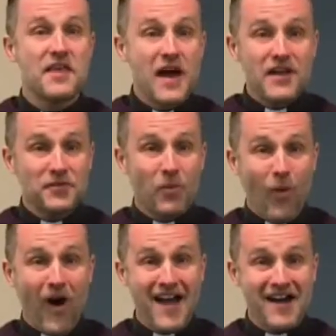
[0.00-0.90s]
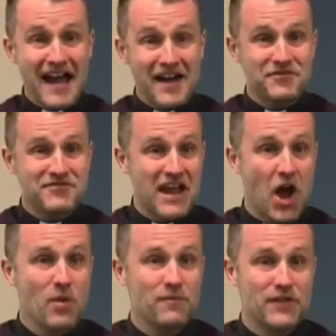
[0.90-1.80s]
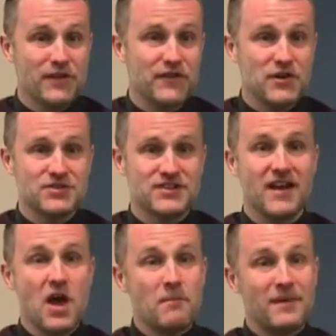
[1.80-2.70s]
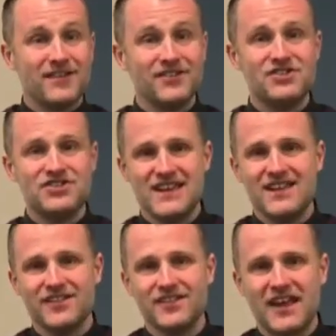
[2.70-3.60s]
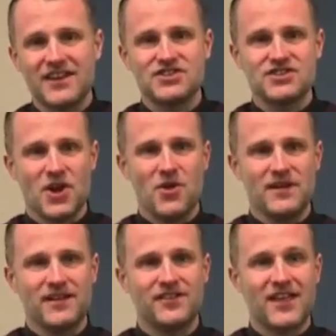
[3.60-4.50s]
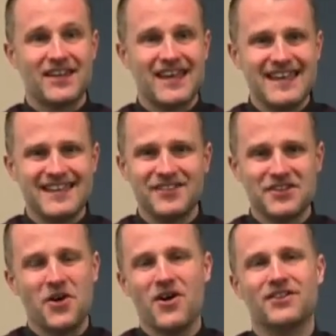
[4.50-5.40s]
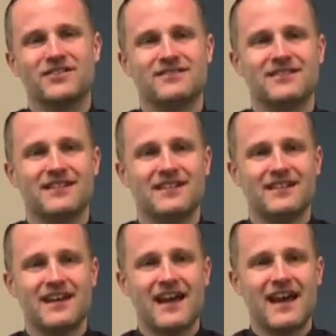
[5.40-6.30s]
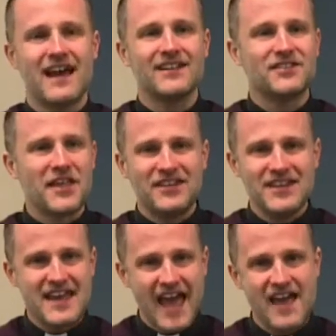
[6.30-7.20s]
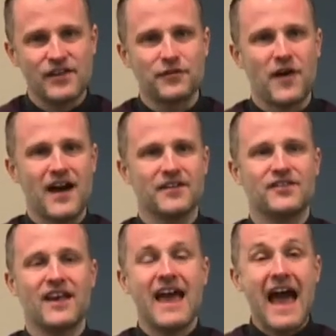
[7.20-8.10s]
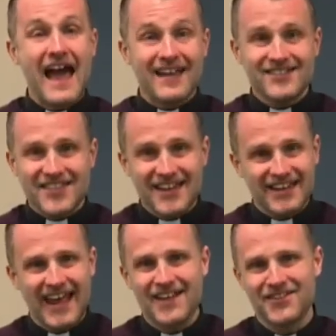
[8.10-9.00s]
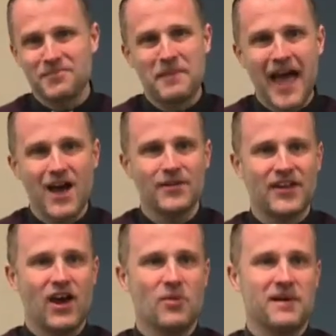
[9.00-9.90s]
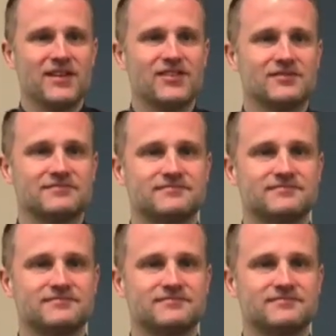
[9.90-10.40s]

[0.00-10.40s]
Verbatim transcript: That's why I have great hope for the future, because Jesus has shown us that he is God, and that he cares for us, and that he has the power to help us.